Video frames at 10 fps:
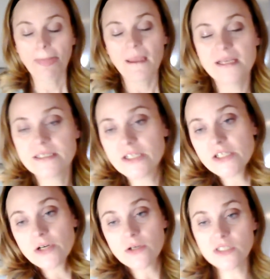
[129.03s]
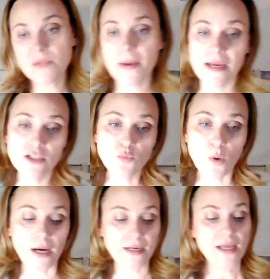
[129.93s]
is to turn to page
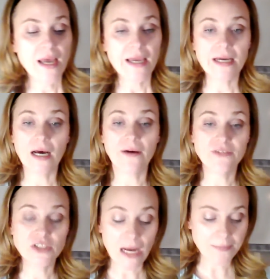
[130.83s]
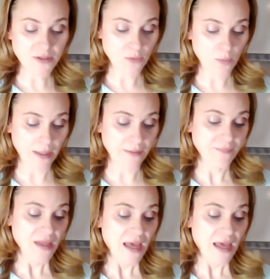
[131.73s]
1 of chapter 1.